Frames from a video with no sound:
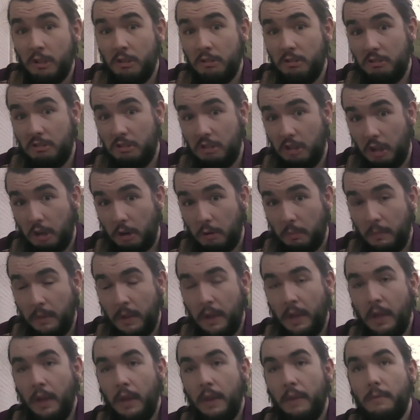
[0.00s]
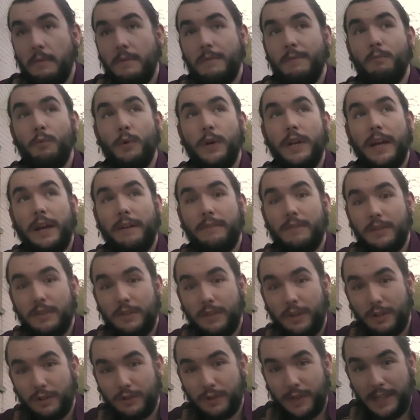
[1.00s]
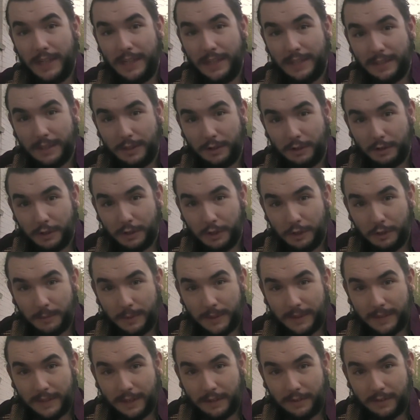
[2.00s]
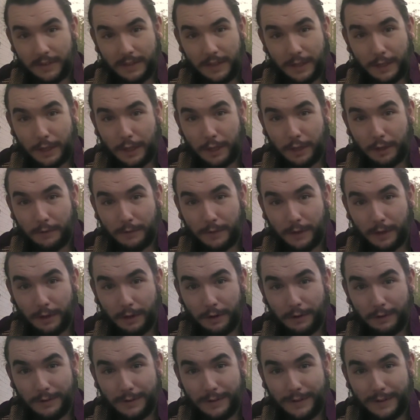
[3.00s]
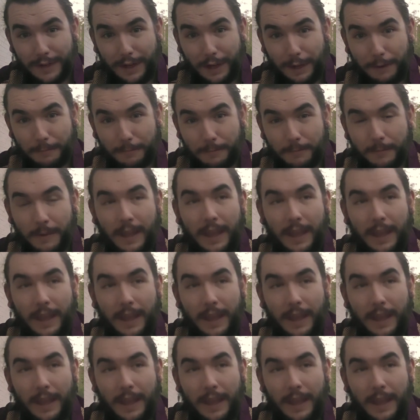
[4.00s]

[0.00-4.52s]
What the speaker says: So, we have to start training little humans how to take care of their own stuff.